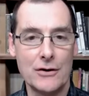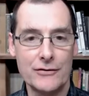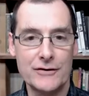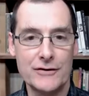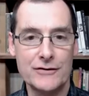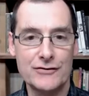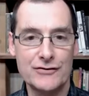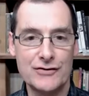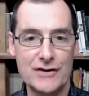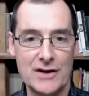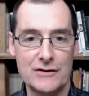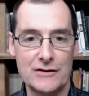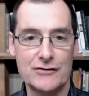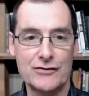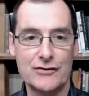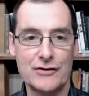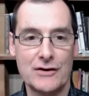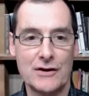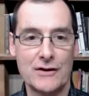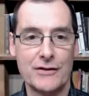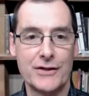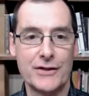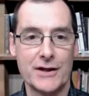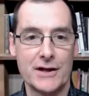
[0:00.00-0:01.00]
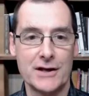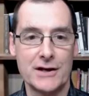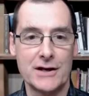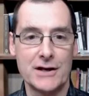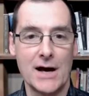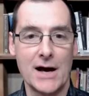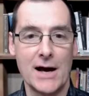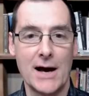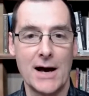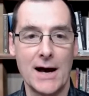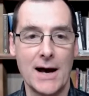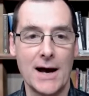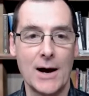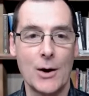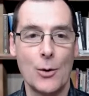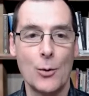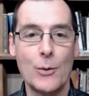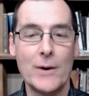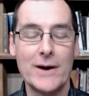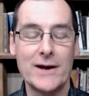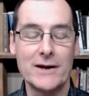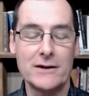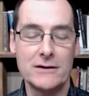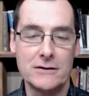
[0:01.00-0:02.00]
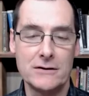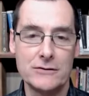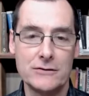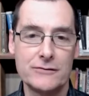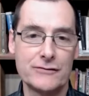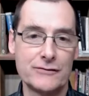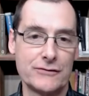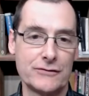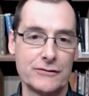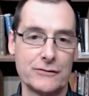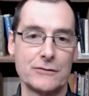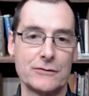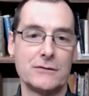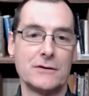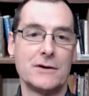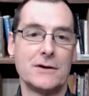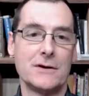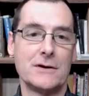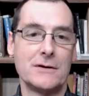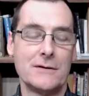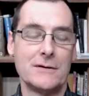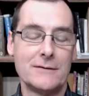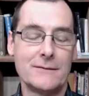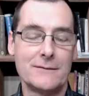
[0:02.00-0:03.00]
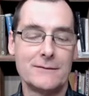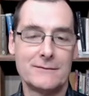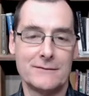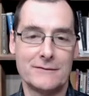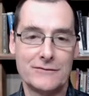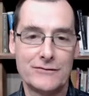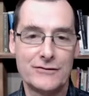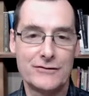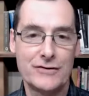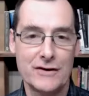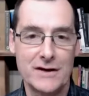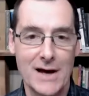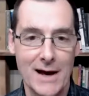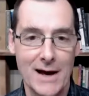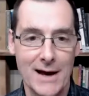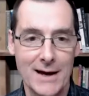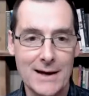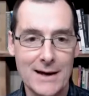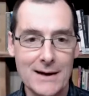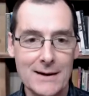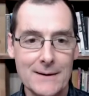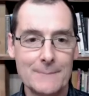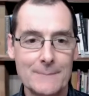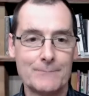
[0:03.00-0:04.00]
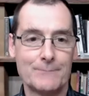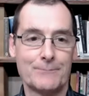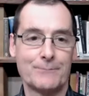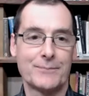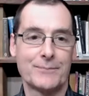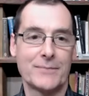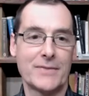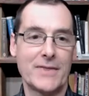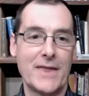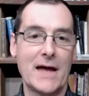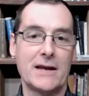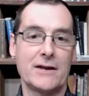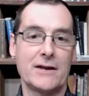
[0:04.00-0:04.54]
sense that we're used to today. That